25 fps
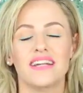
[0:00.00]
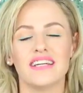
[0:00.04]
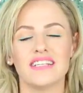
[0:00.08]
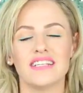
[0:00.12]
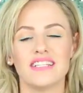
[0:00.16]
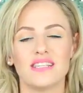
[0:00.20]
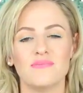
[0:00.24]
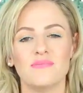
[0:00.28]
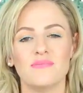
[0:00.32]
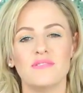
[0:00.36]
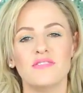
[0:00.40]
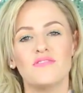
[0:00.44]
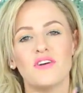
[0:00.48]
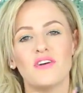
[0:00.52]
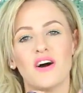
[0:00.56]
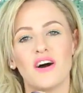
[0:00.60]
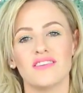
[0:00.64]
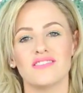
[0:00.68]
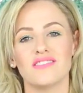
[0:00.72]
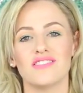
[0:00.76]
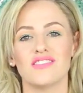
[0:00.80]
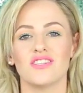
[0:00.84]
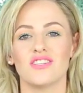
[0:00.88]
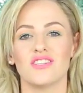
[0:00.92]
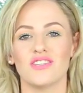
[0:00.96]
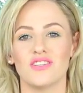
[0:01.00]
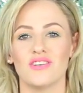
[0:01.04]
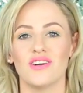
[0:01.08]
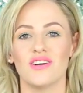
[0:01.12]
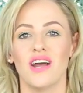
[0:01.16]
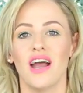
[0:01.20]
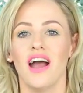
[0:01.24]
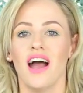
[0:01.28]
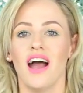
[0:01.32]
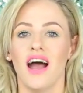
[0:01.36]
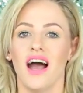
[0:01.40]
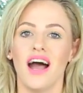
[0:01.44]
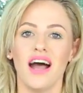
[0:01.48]
Let's move on to
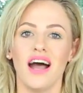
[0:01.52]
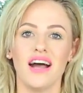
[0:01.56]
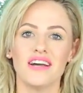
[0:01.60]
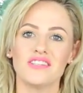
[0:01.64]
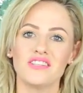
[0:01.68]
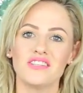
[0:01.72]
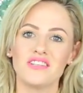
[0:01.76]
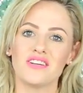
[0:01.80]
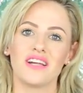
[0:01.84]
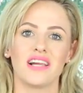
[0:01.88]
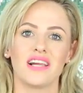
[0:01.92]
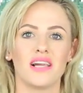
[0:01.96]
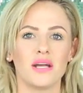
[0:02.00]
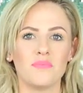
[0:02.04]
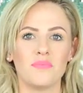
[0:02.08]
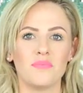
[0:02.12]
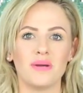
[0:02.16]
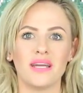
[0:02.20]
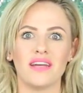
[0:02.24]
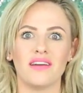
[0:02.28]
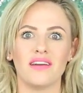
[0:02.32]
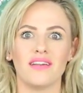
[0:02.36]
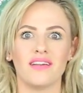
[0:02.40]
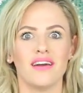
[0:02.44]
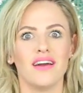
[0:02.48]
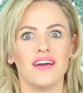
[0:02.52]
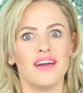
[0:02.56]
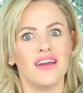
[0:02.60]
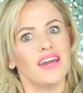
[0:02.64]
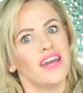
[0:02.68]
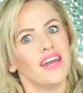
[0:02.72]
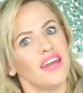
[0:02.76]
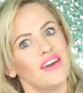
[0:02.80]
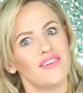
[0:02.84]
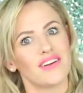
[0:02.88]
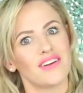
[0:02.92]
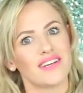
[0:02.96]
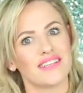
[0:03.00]
how to clip in hair